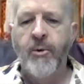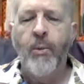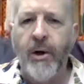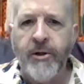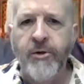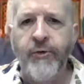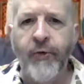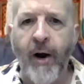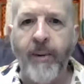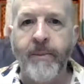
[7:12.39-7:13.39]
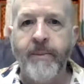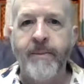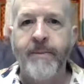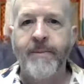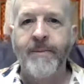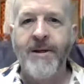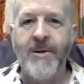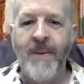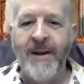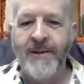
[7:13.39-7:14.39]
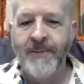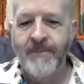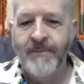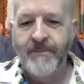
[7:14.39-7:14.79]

"Where are you from?" he demanded.